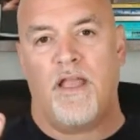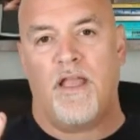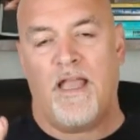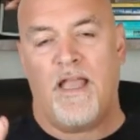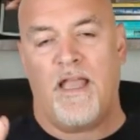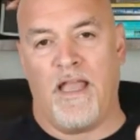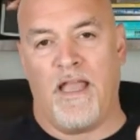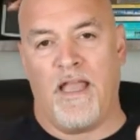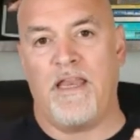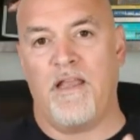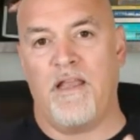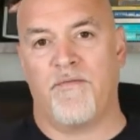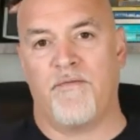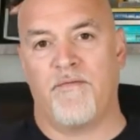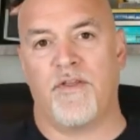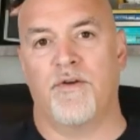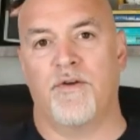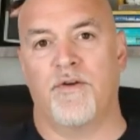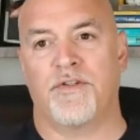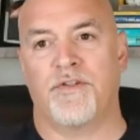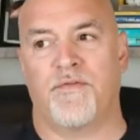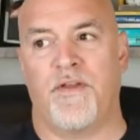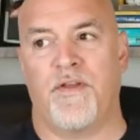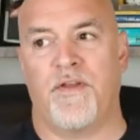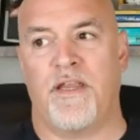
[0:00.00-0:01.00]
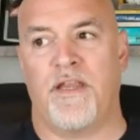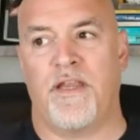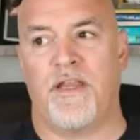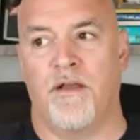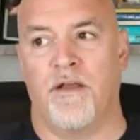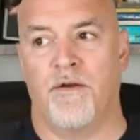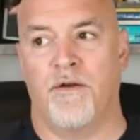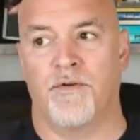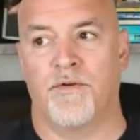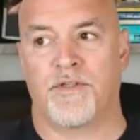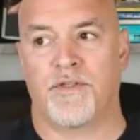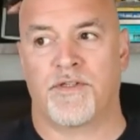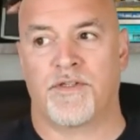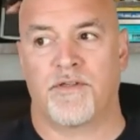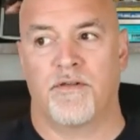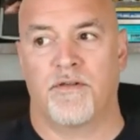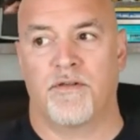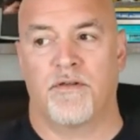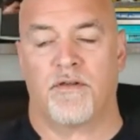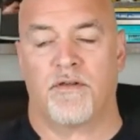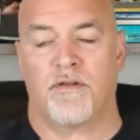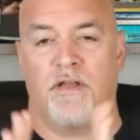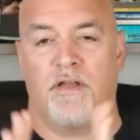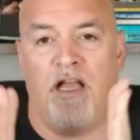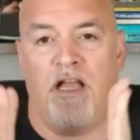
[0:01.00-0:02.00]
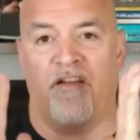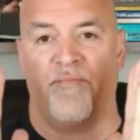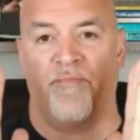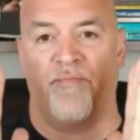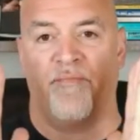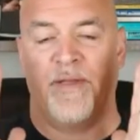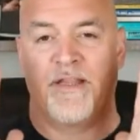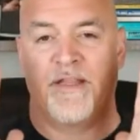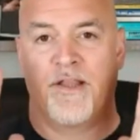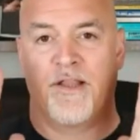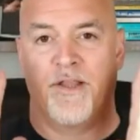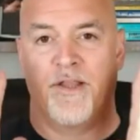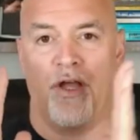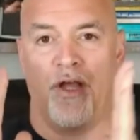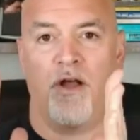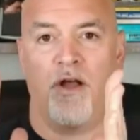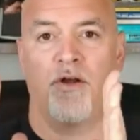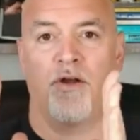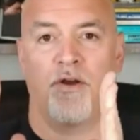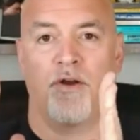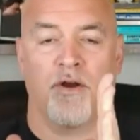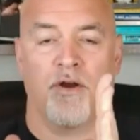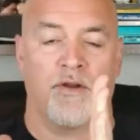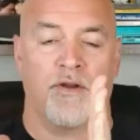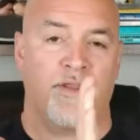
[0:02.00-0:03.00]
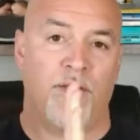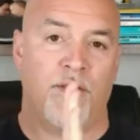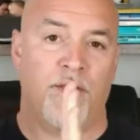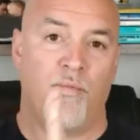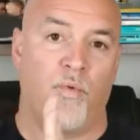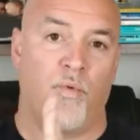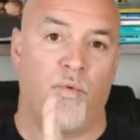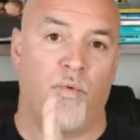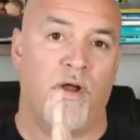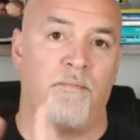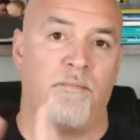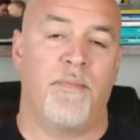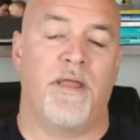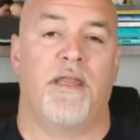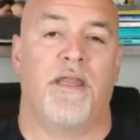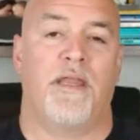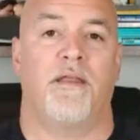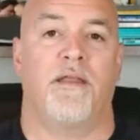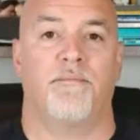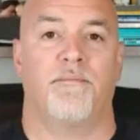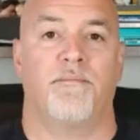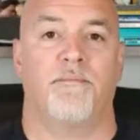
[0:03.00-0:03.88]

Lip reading: any of those videos have been longer than 1 minute.